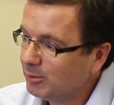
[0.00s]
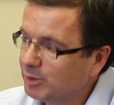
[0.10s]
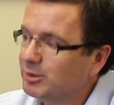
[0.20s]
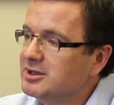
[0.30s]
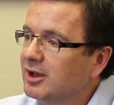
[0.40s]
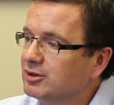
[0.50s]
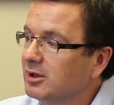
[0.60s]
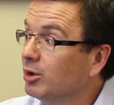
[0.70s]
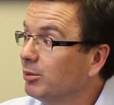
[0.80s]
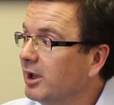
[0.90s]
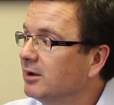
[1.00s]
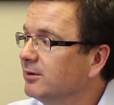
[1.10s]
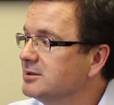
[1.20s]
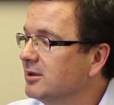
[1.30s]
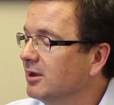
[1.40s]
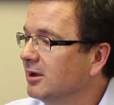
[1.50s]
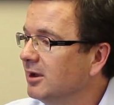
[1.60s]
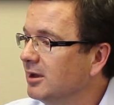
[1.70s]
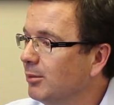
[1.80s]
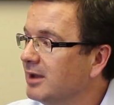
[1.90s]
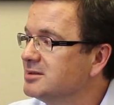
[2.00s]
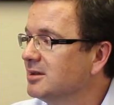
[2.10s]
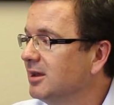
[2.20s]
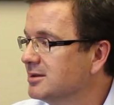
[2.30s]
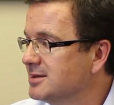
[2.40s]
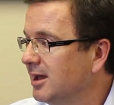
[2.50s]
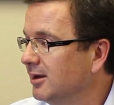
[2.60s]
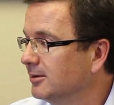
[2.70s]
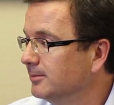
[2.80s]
but potentially will benefit in the months and years ahead.